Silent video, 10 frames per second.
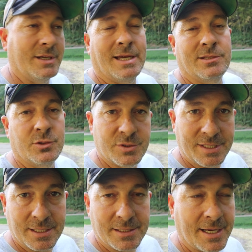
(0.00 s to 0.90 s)
got the new
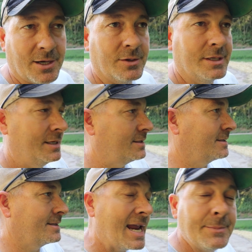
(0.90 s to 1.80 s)
seed in now. It's the
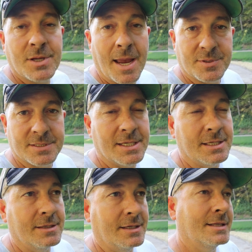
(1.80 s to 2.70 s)
same type of
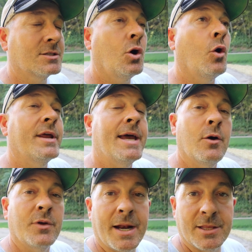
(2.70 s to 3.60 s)
seed. It's called
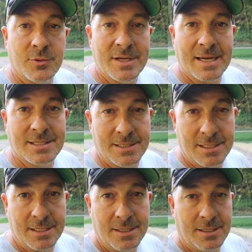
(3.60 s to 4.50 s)

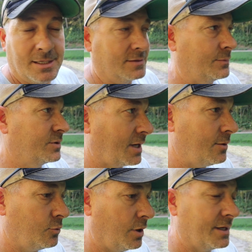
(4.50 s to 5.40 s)
L93XD. It's from
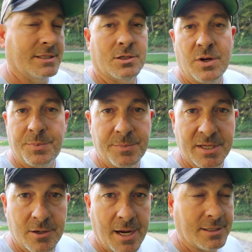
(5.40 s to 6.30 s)
Site 1. It's a creeping
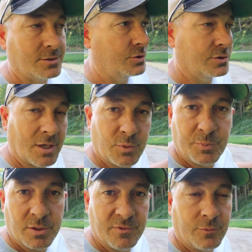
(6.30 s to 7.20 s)
bentgrass, just like we
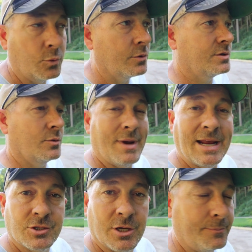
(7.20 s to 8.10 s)
put them before, so it'll
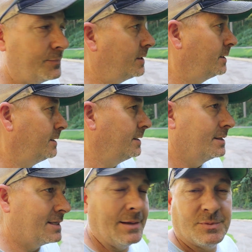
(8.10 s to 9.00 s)
match up.
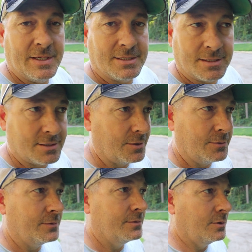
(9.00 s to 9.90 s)
Same species,
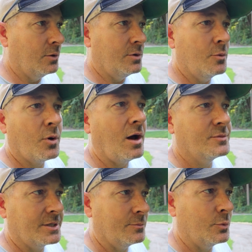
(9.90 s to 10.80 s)
so no
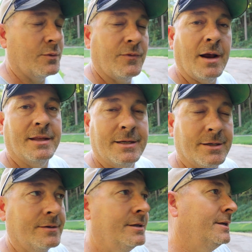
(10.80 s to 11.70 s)
problems there. But we're finally
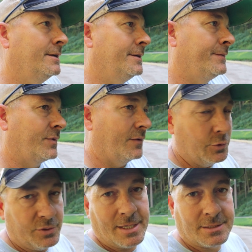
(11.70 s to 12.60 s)
here, a
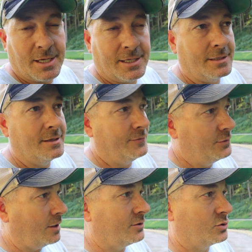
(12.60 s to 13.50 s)
few days late, a
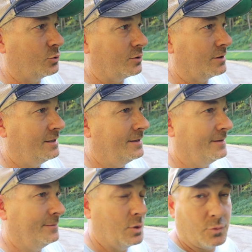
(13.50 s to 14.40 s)
few dollars short,
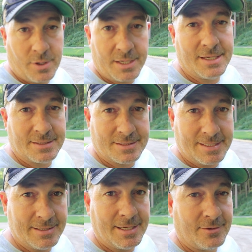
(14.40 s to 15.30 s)
but we're ready to get this
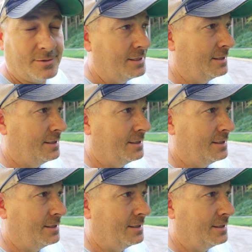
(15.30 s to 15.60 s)
seed down